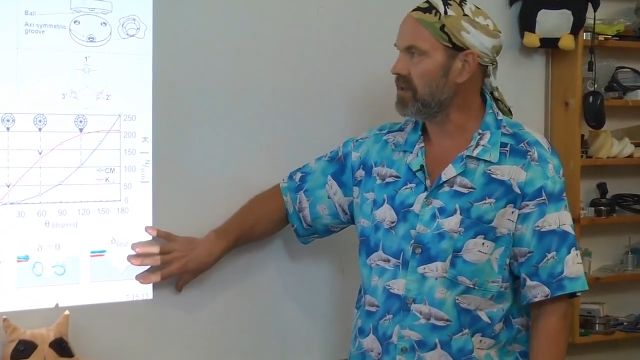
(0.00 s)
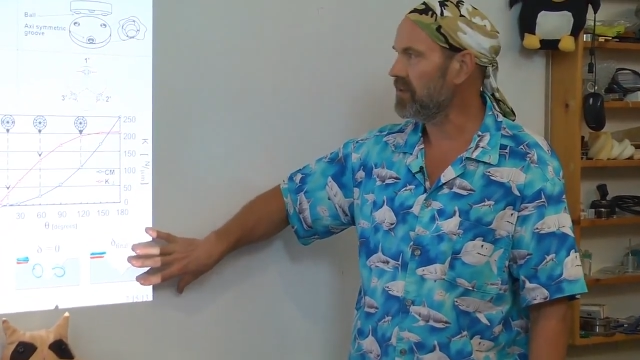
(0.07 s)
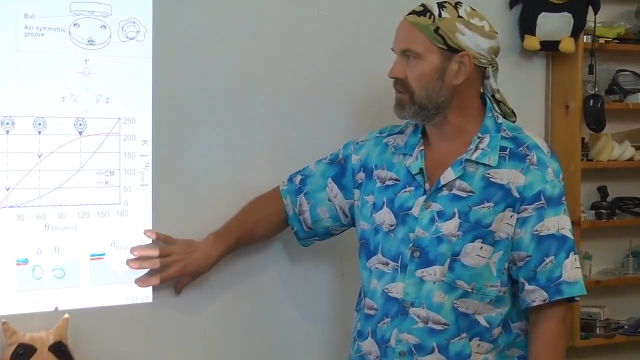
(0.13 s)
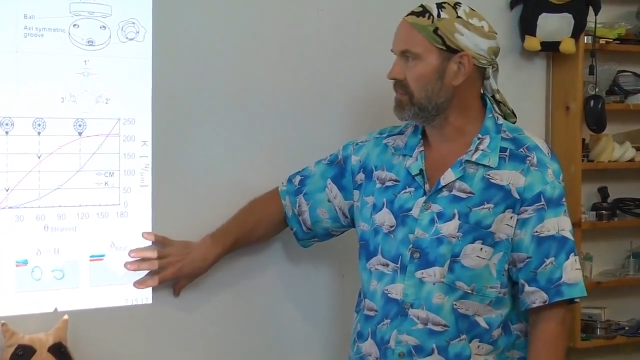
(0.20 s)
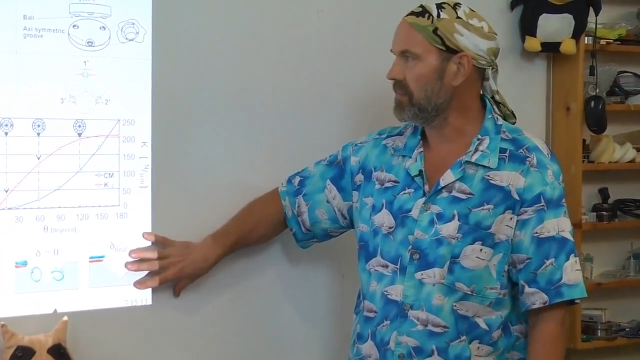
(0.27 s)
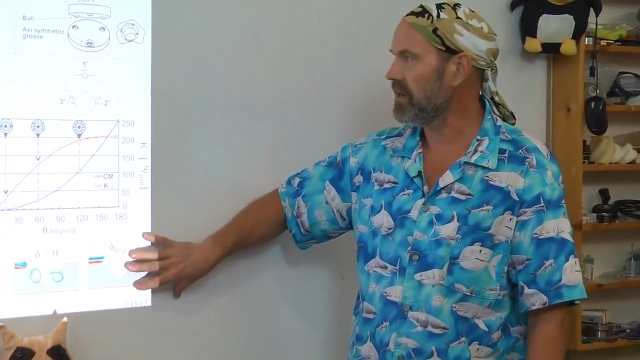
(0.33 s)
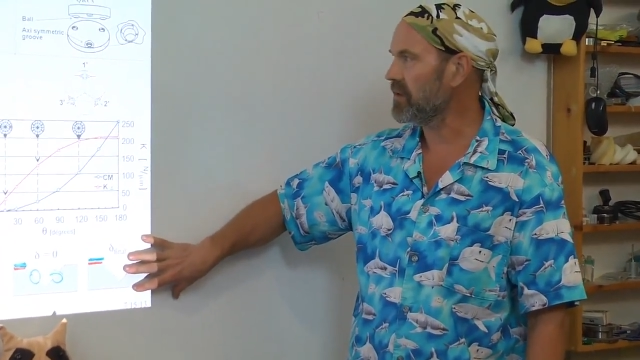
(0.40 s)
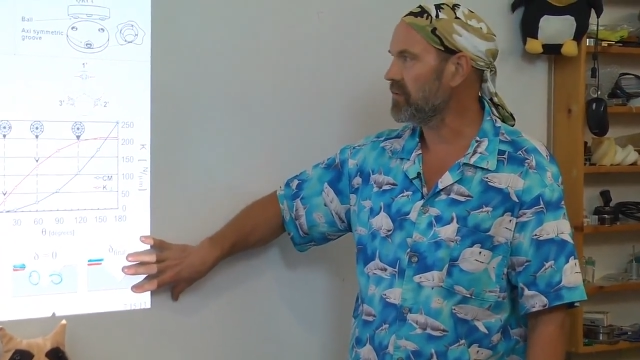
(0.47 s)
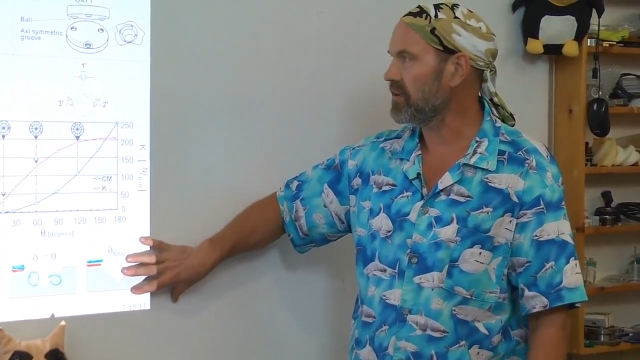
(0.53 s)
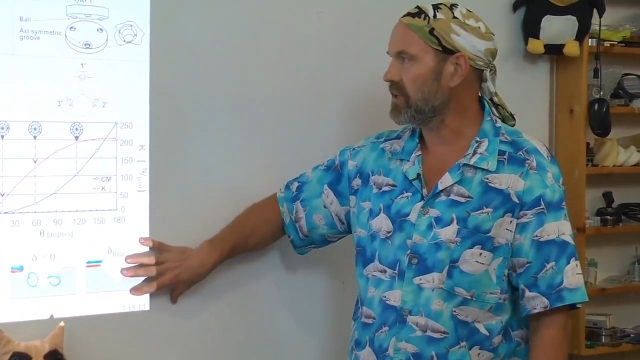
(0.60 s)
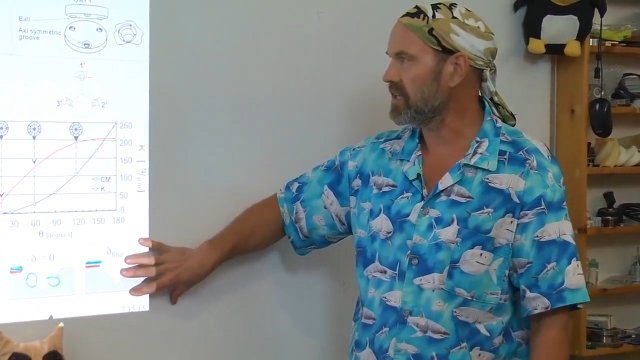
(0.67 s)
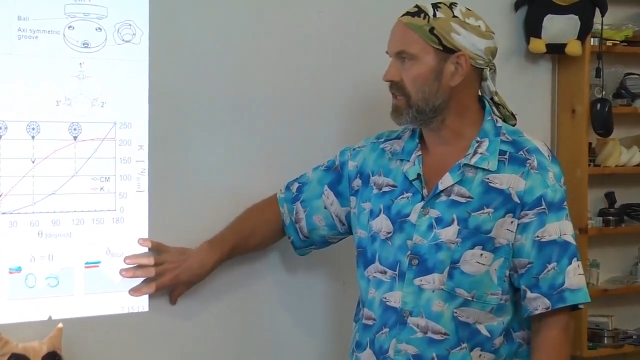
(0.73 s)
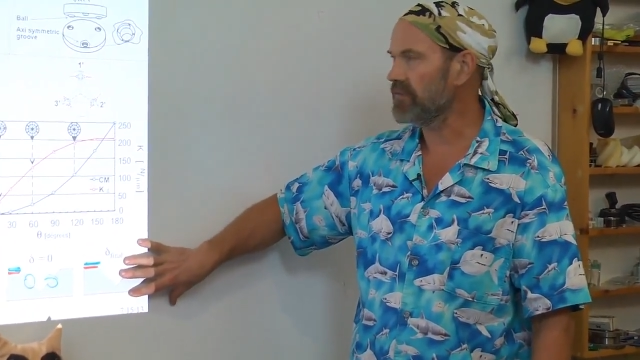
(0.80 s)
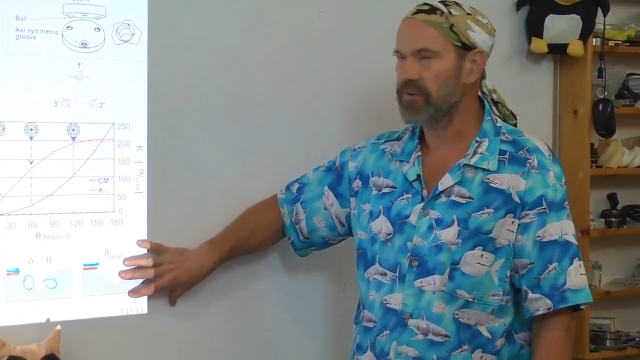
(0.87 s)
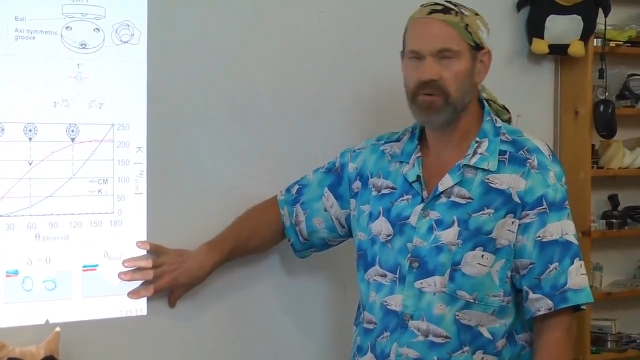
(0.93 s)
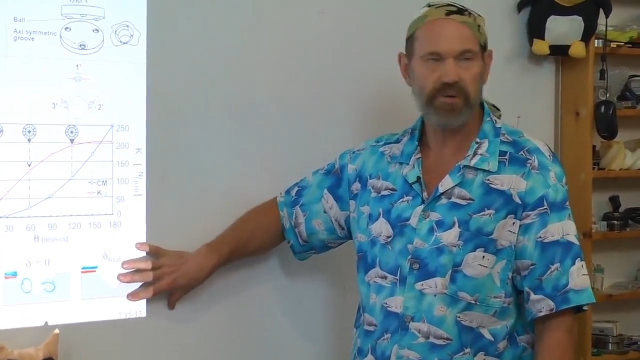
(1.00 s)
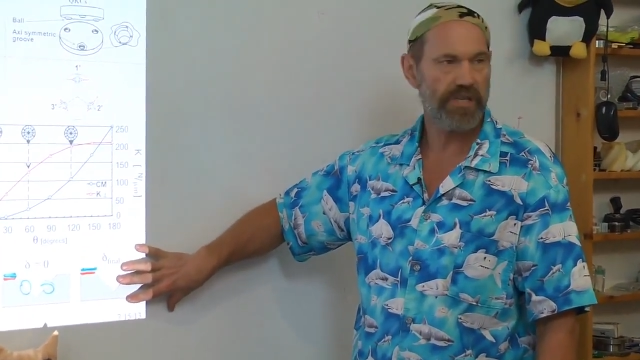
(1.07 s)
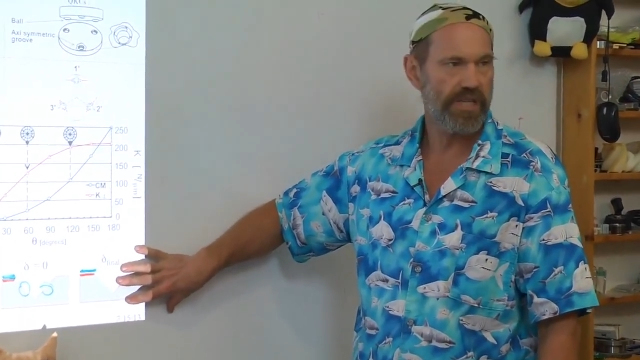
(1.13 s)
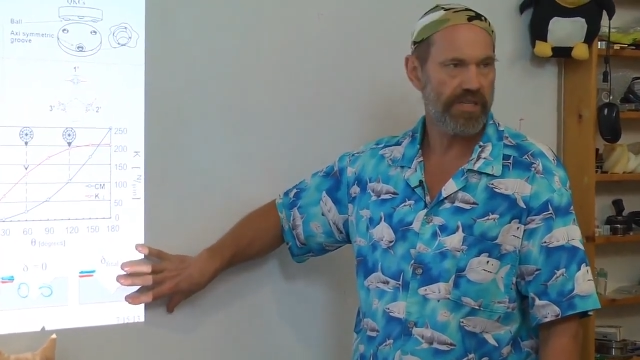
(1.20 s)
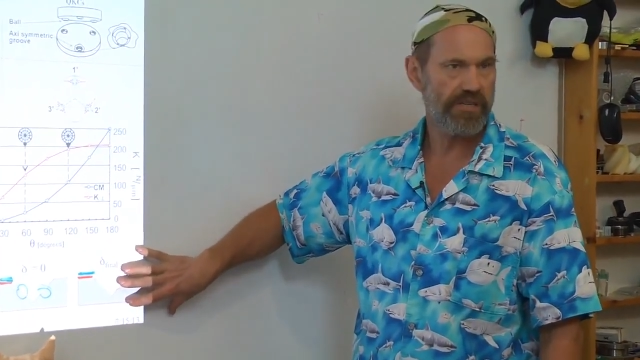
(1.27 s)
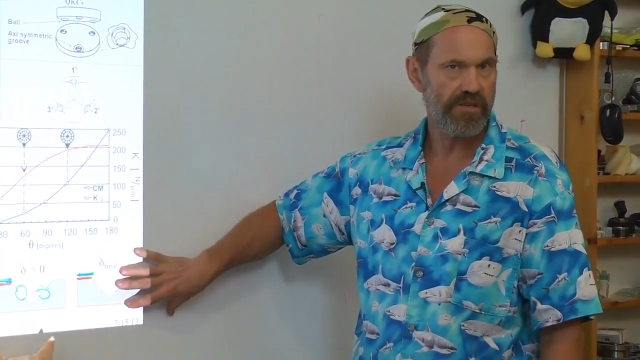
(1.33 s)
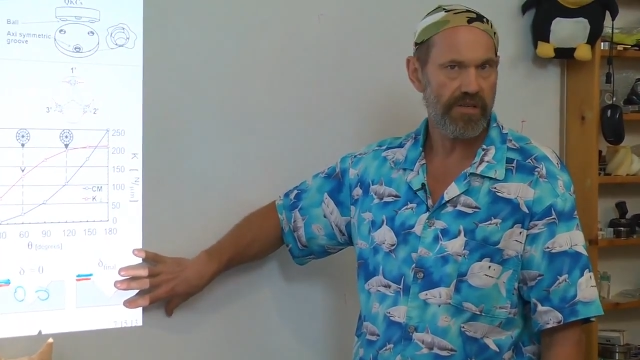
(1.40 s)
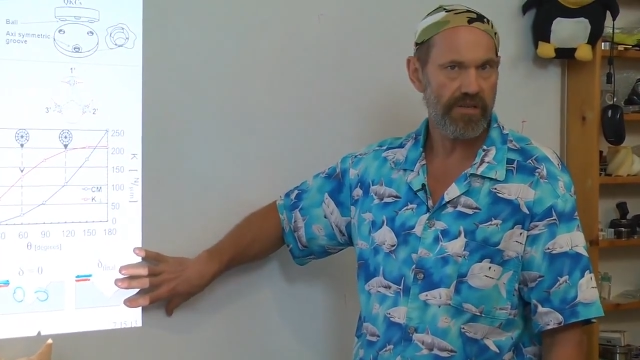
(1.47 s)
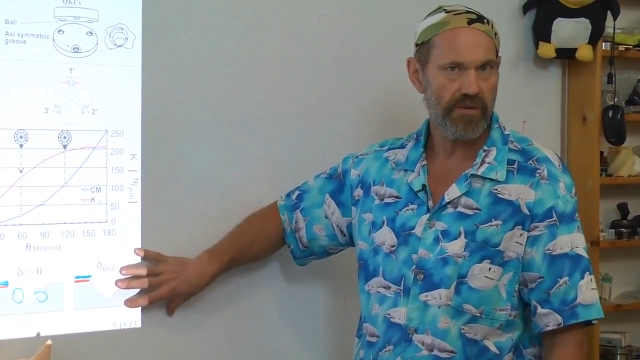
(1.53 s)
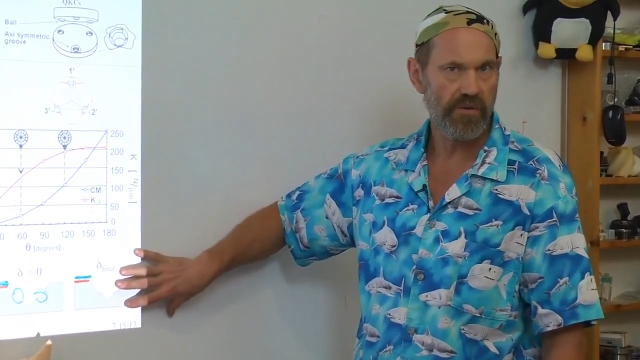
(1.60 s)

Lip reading: on the micron level with these